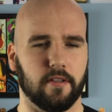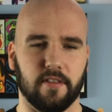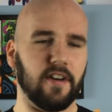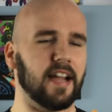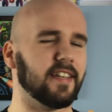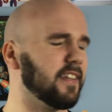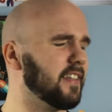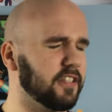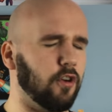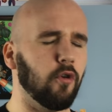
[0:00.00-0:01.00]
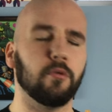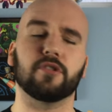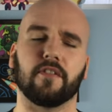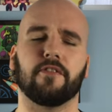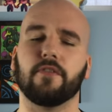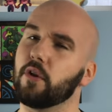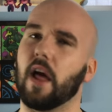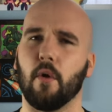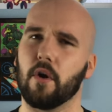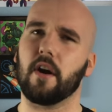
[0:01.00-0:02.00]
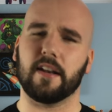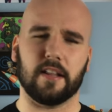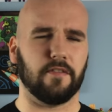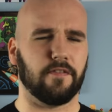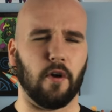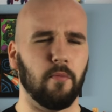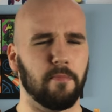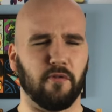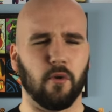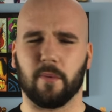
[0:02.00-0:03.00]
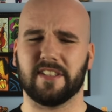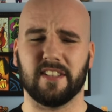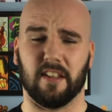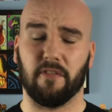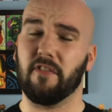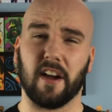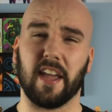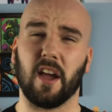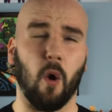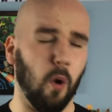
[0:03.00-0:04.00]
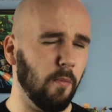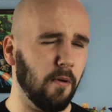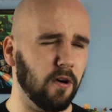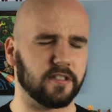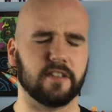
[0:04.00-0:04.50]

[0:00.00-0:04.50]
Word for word: The fact that it takes almost a full hour into the film before we see the fucking Autobots